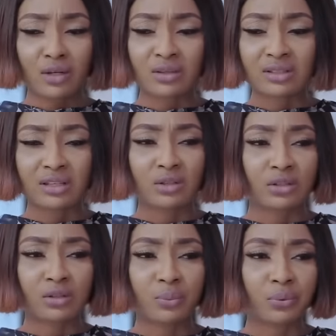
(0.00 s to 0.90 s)
innocent
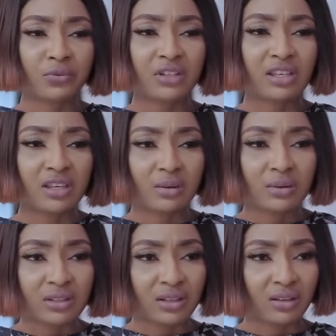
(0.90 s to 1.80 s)
until proven
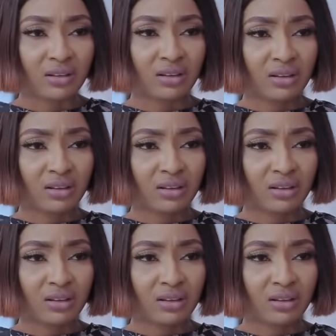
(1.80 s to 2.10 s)
guilty.